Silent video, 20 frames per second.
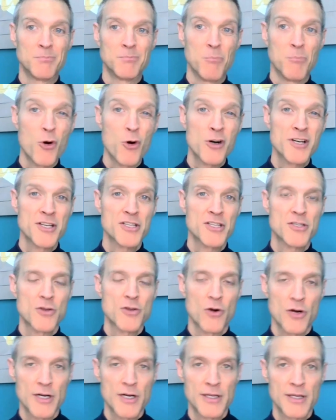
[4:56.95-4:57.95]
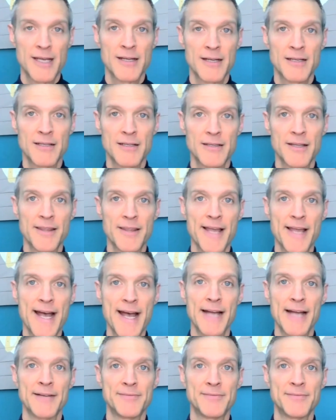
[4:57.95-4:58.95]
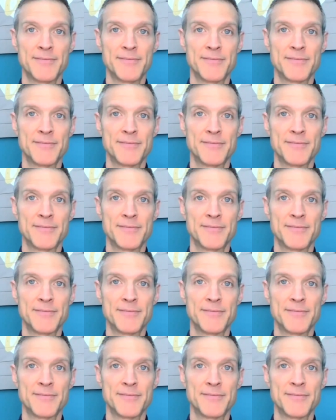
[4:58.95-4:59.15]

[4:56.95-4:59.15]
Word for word: more distorted than, than that.